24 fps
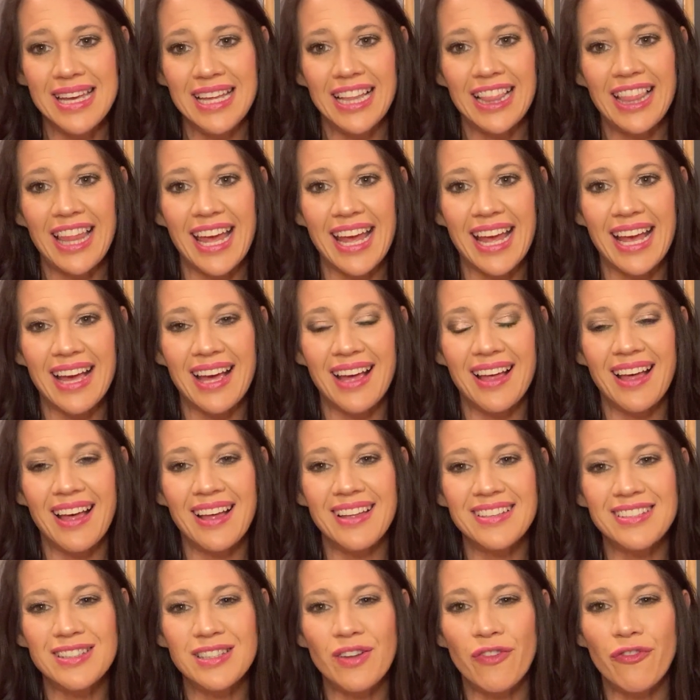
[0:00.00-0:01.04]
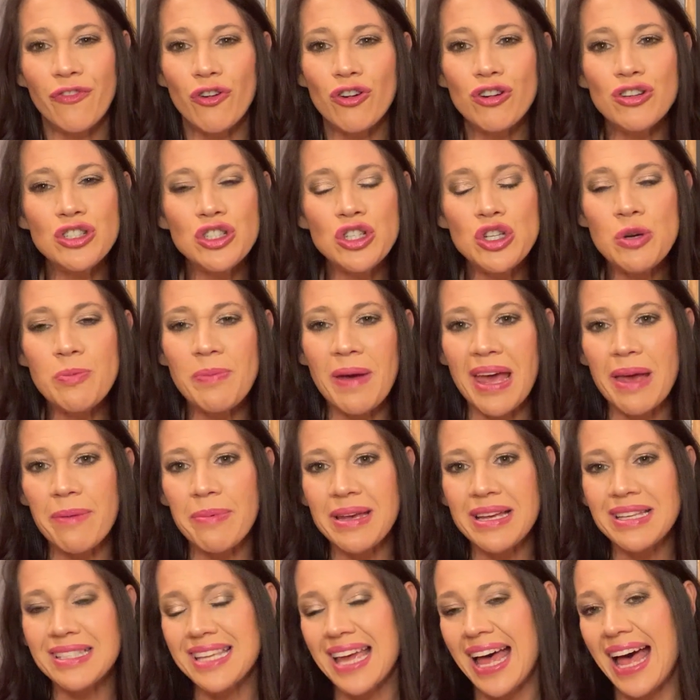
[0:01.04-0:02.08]
Like the first two
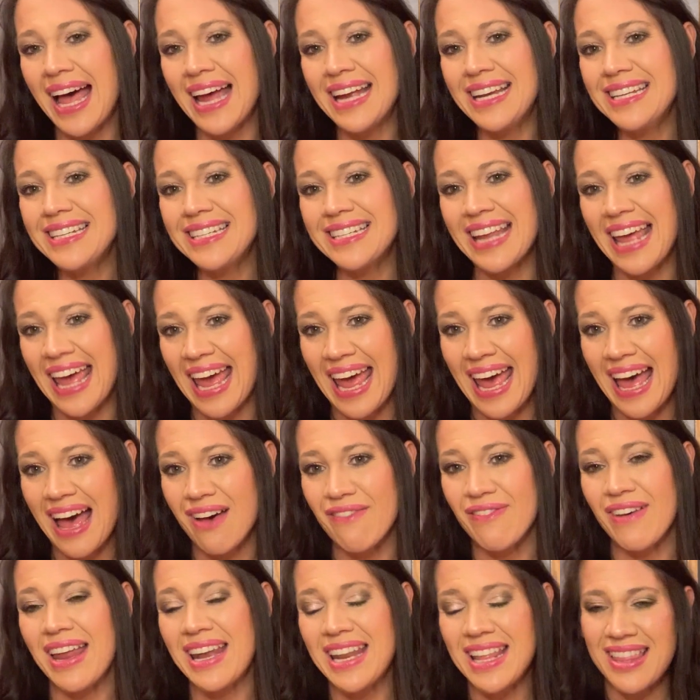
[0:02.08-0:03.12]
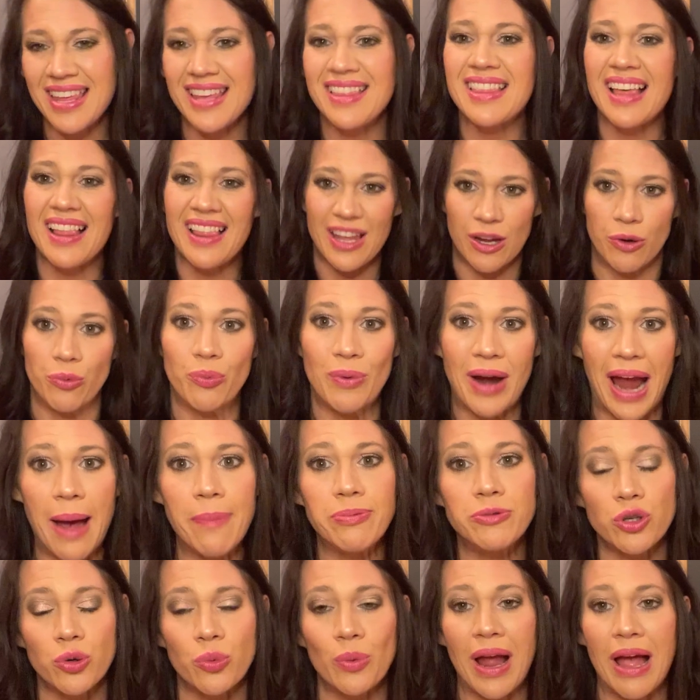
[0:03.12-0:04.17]
babies, I didn't have anything that like
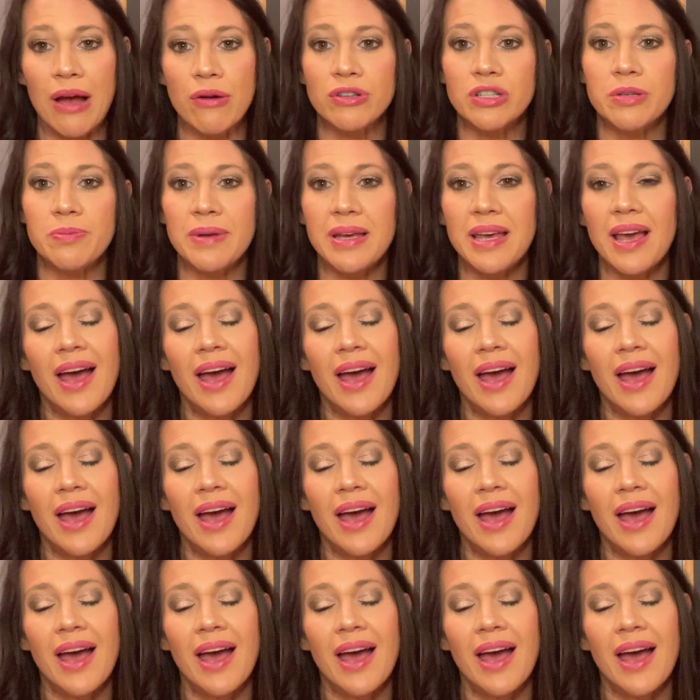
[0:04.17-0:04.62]
wrapped around me.